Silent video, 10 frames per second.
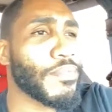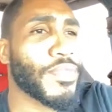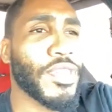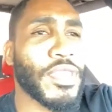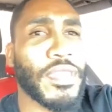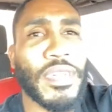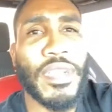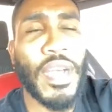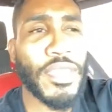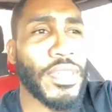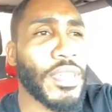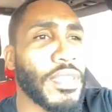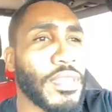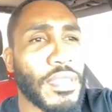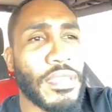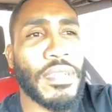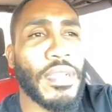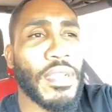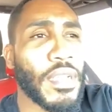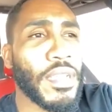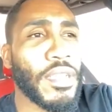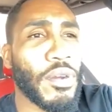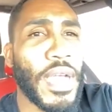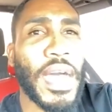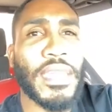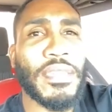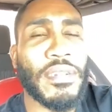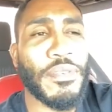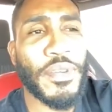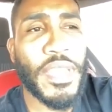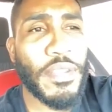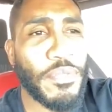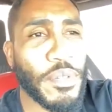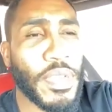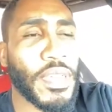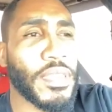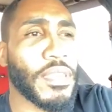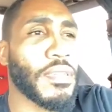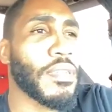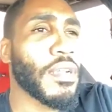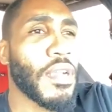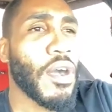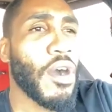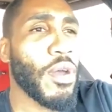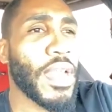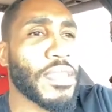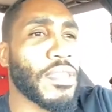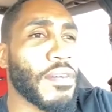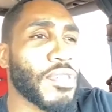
just concussions and, guys, forgetfulness and all that stuff.